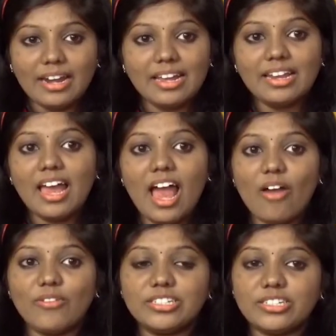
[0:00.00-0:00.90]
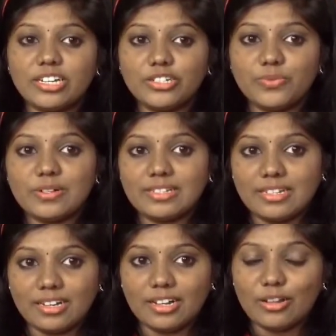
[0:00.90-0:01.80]
I really have a cheerful
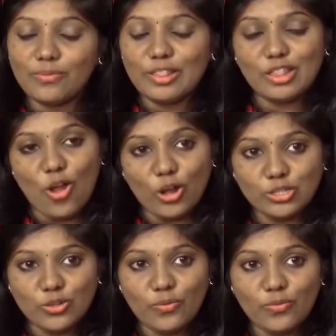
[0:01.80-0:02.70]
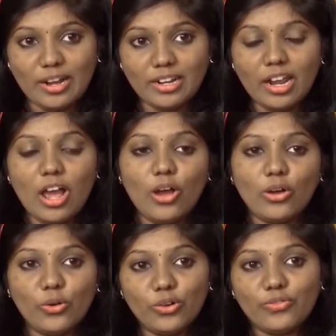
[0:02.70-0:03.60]
circle with lots of fun
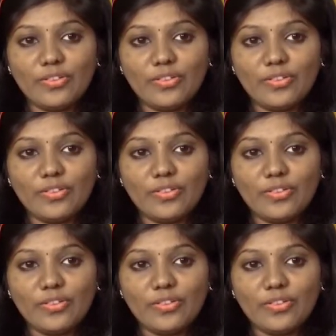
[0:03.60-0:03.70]
good